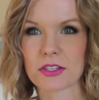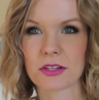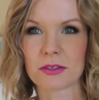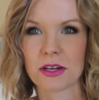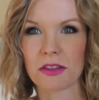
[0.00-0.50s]

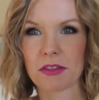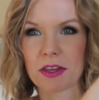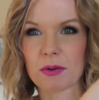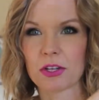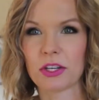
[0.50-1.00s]
so I thought
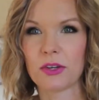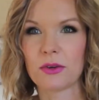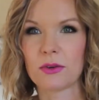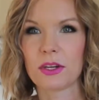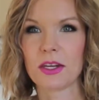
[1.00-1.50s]
they were
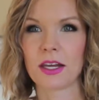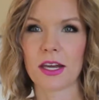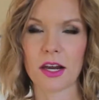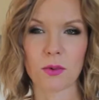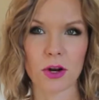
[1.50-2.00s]
cute,
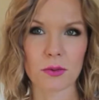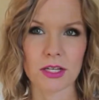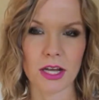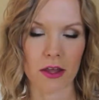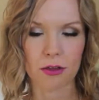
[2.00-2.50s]
and I wear them
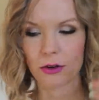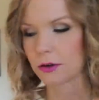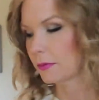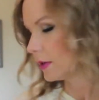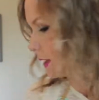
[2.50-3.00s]

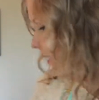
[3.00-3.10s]
together.